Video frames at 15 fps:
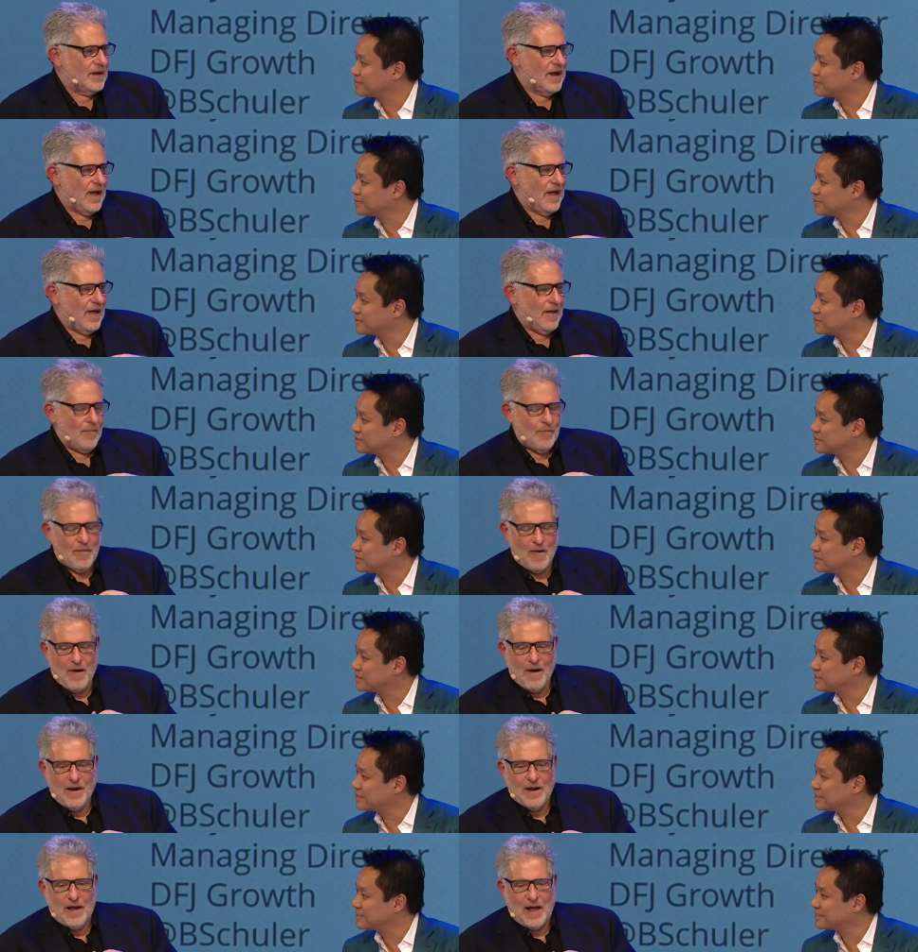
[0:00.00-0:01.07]
Speaker 1: Um,
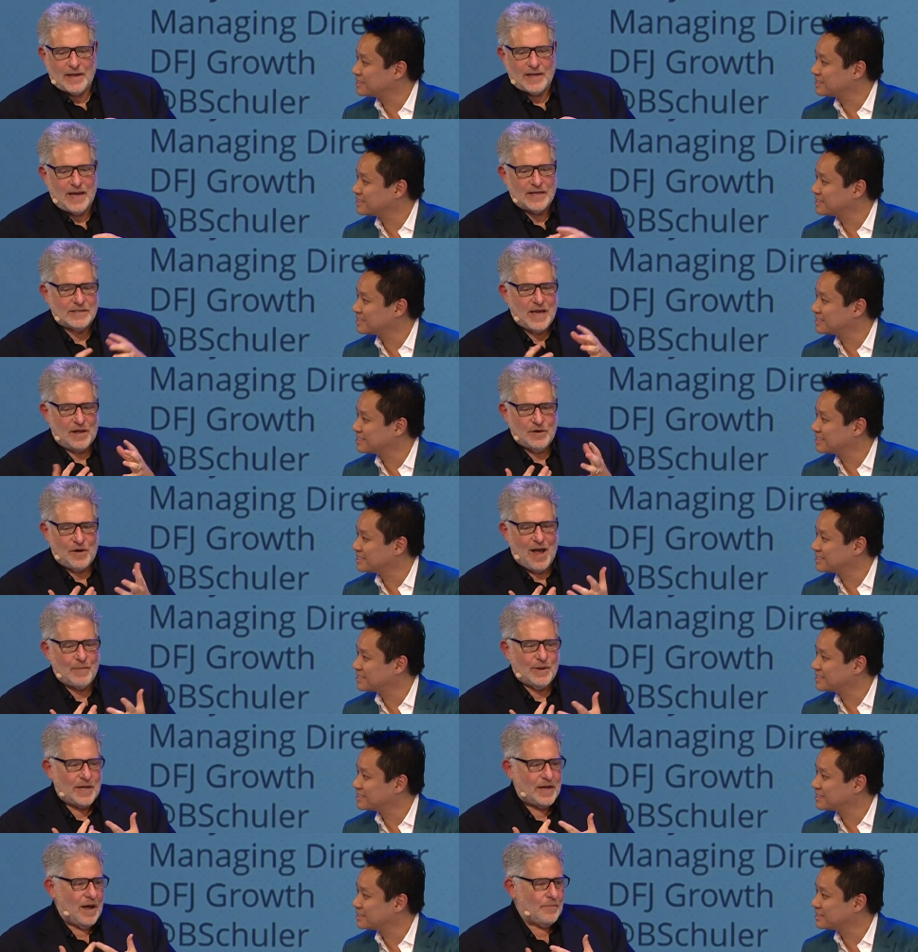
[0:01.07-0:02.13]
I can't tell you how
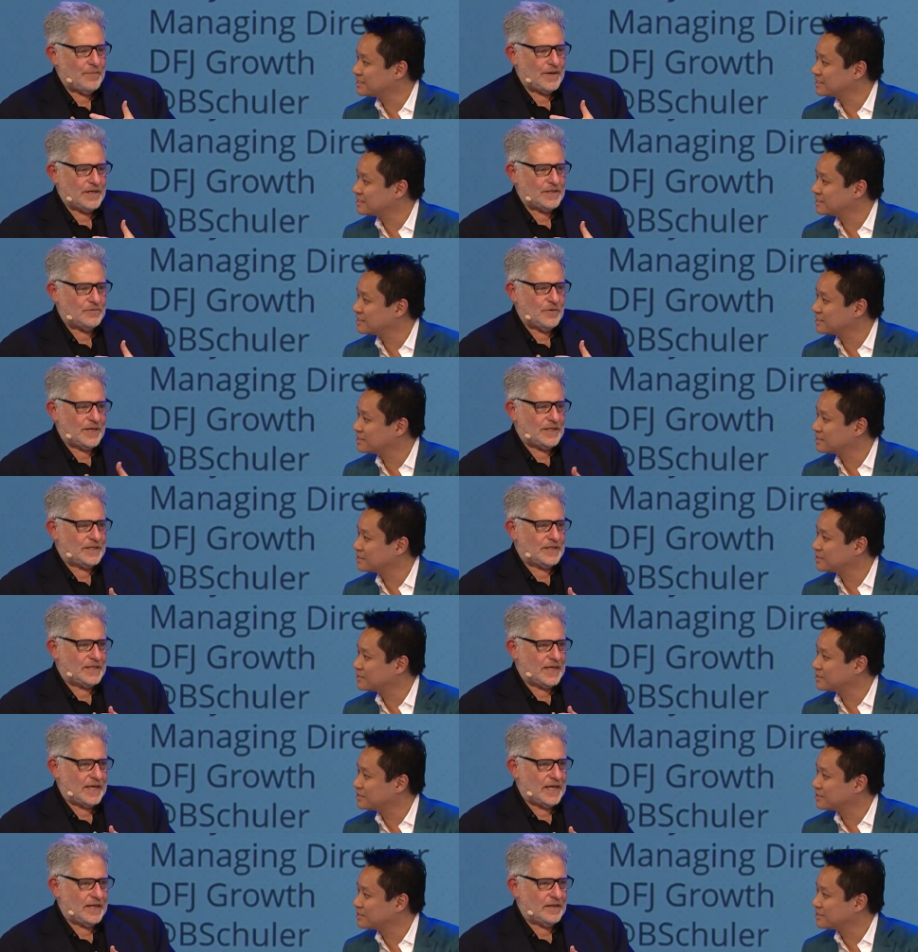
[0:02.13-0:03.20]
many companies we
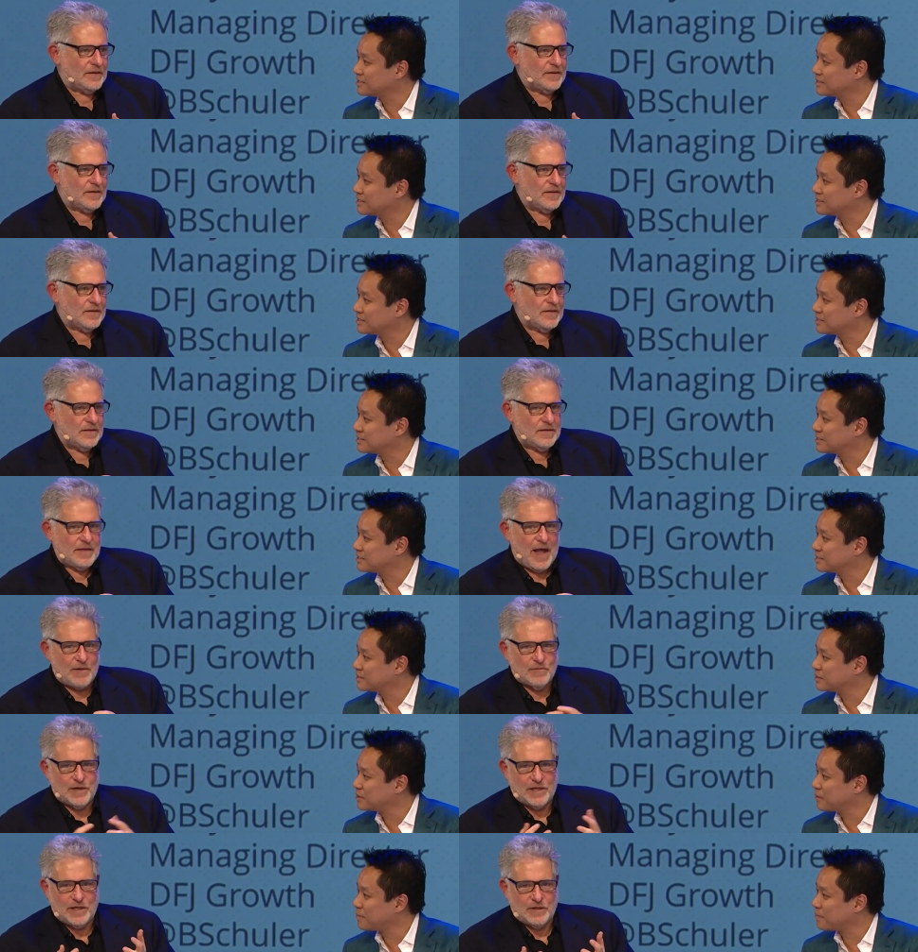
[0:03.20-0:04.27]
see that
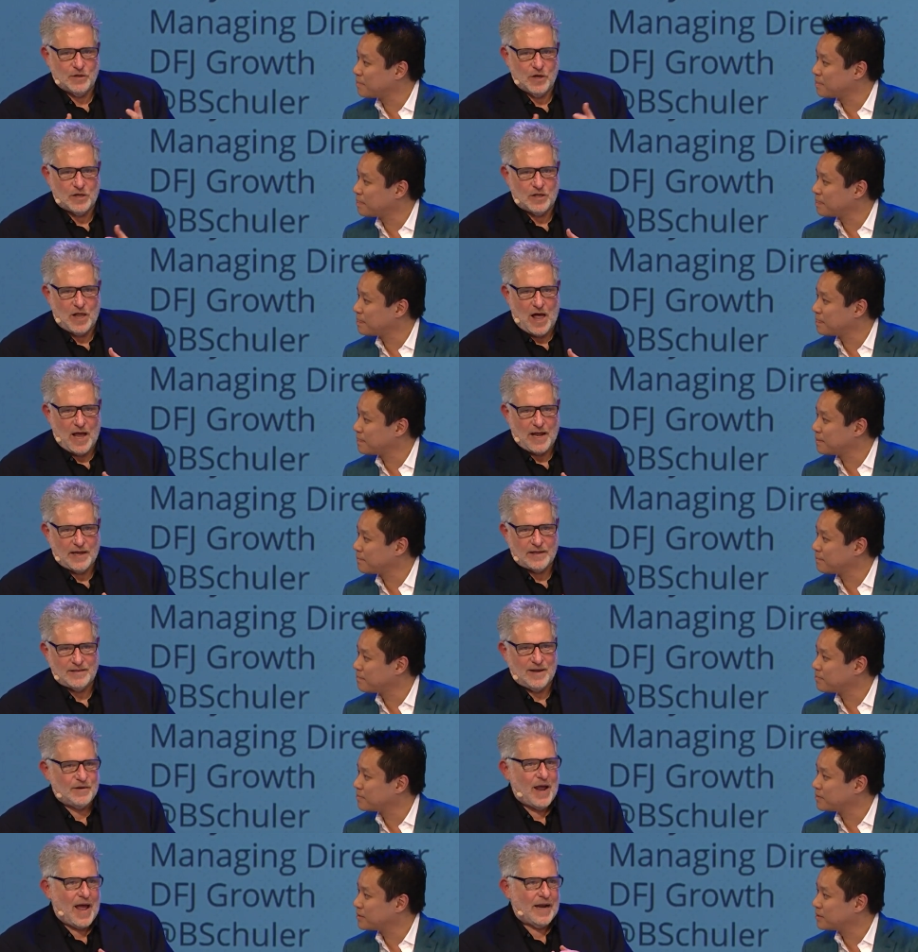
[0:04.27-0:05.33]
really look like
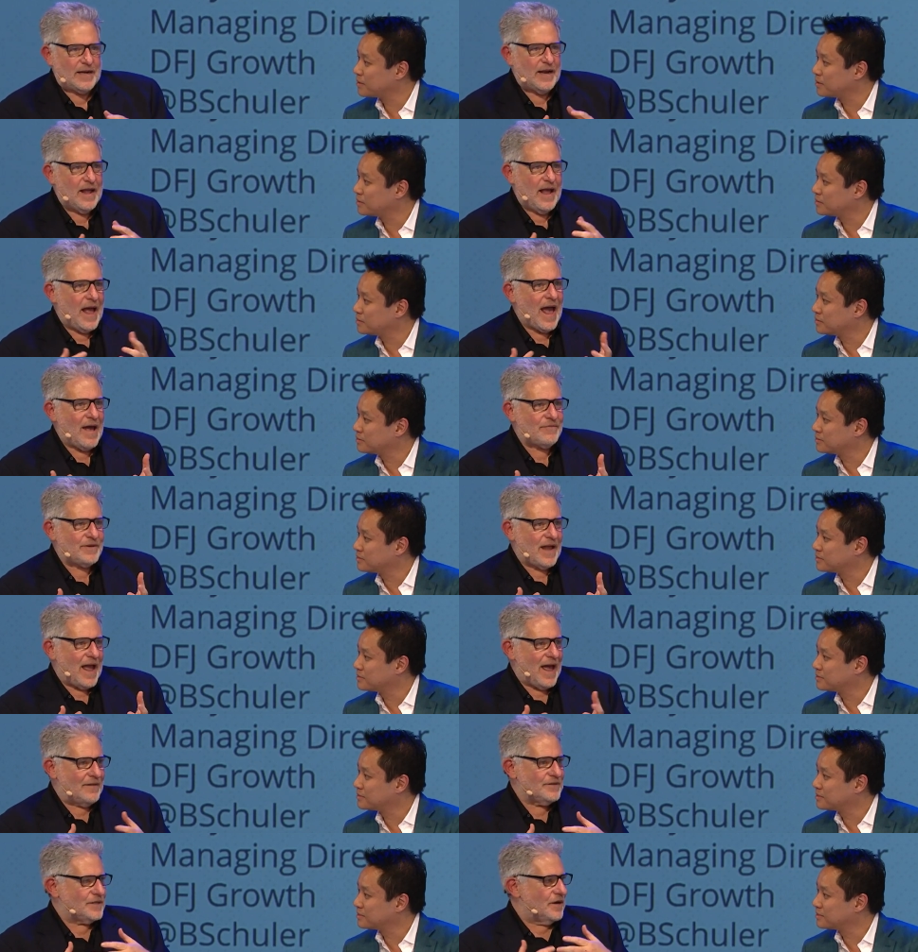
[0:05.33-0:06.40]
they're not have to
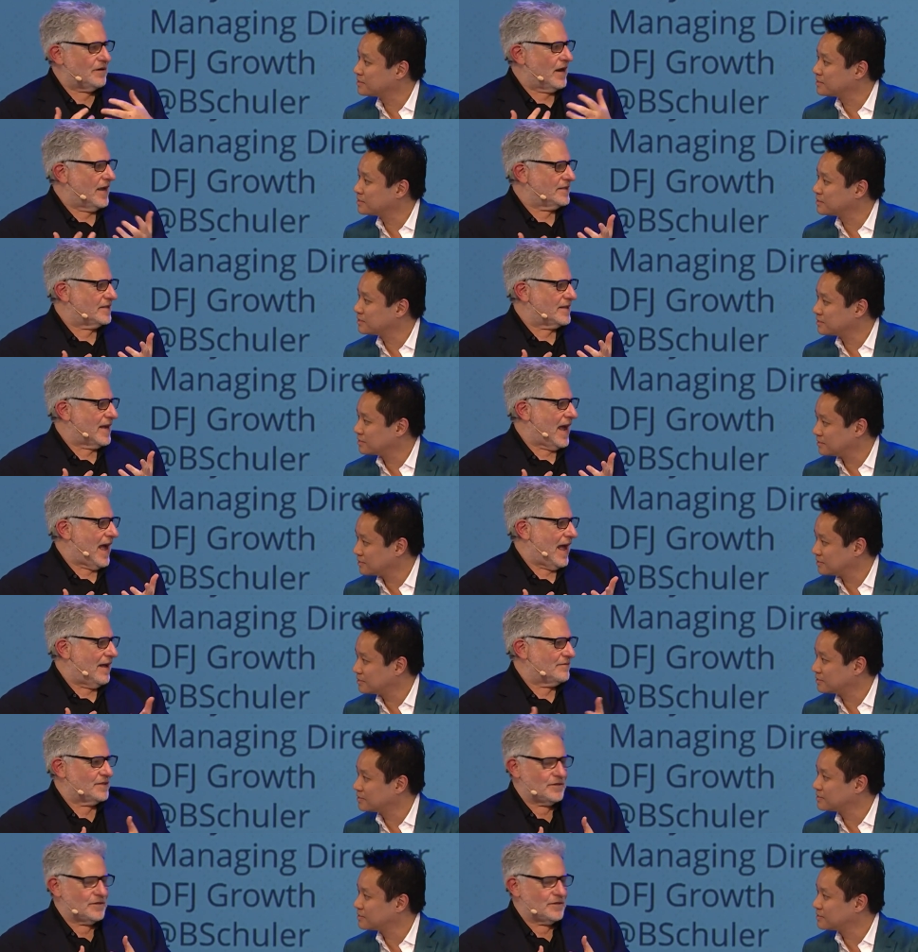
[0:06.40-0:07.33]
haves, they're nice to haves.